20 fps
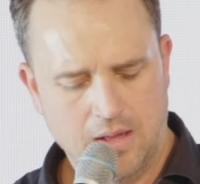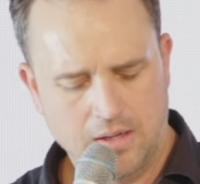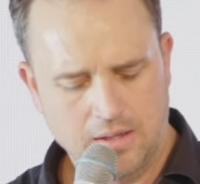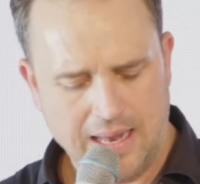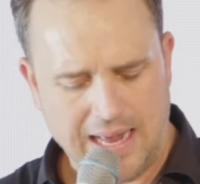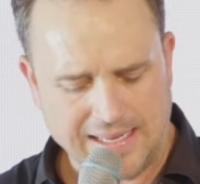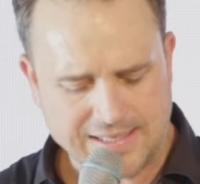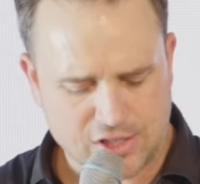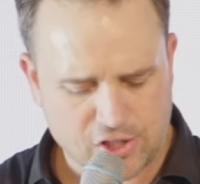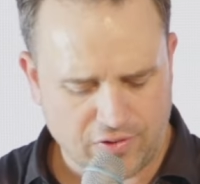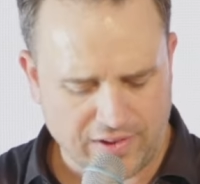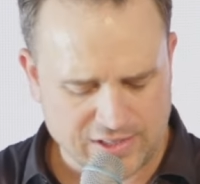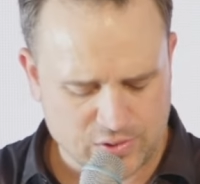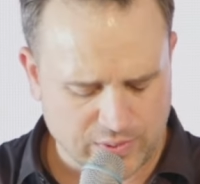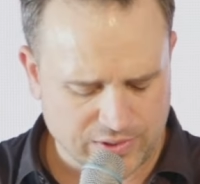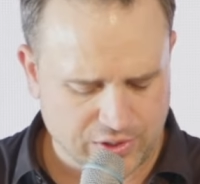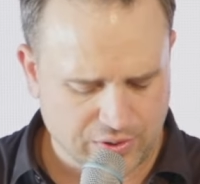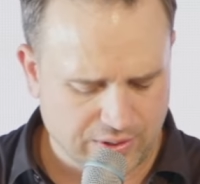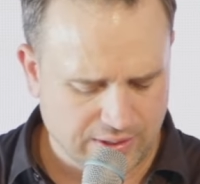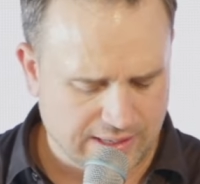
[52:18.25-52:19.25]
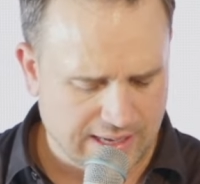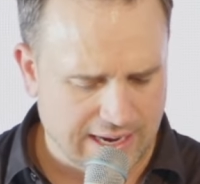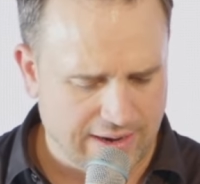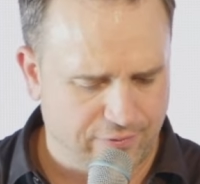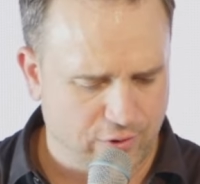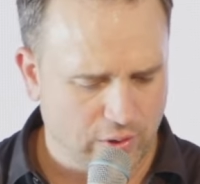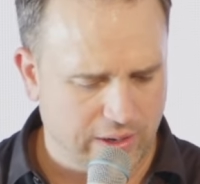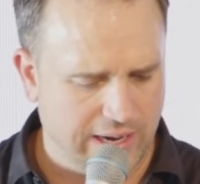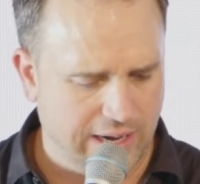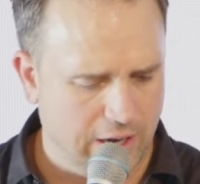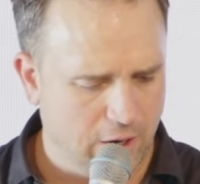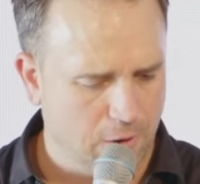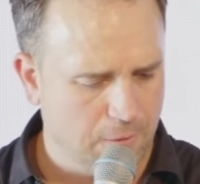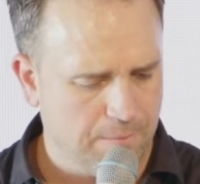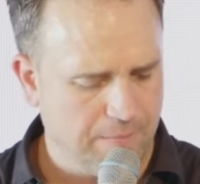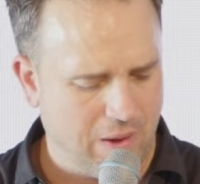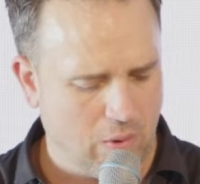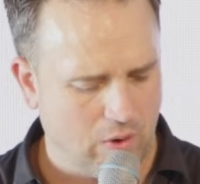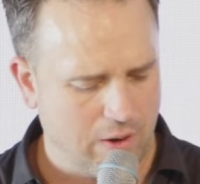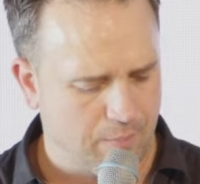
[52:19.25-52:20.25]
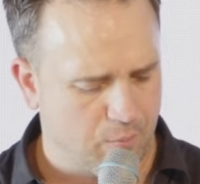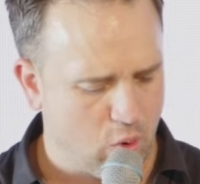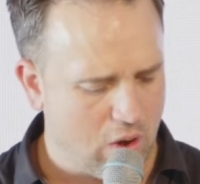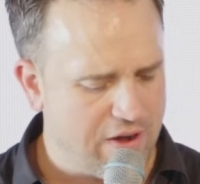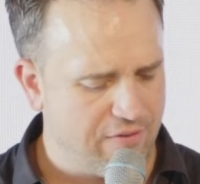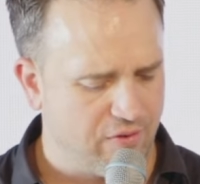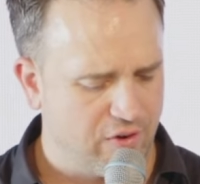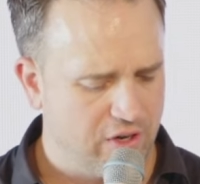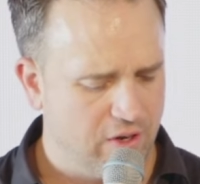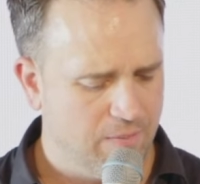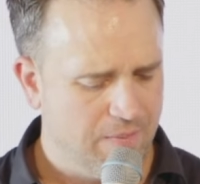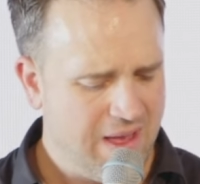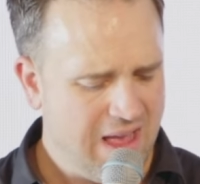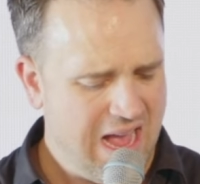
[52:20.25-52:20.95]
Last two things we do today. If you're here, I want to pray for you.